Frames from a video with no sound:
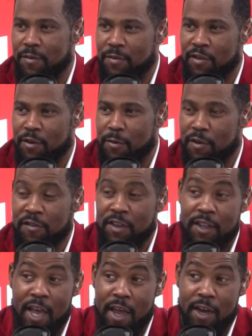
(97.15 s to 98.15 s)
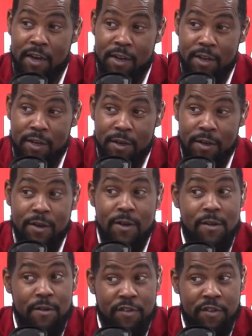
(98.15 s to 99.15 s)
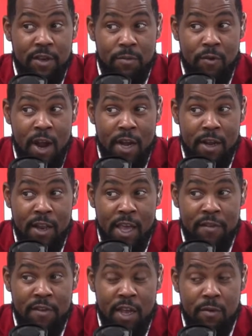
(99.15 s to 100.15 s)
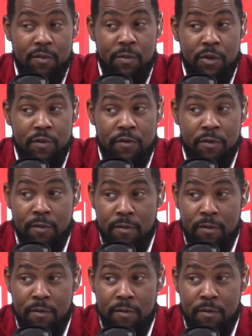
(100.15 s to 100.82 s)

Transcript: So to see that ship righted last night was beautiful.